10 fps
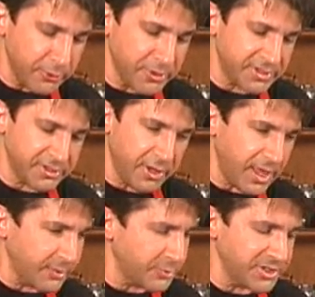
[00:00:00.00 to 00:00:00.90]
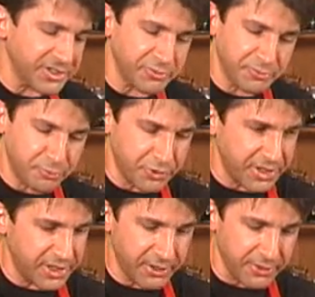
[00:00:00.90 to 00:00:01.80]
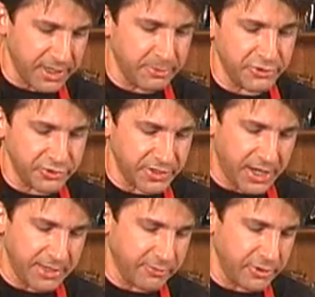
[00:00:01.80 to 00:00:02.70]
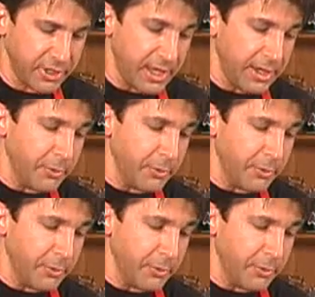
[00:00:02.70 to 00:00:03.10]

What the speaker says: This is all that we just put in here, the lemon juice, the olive oil.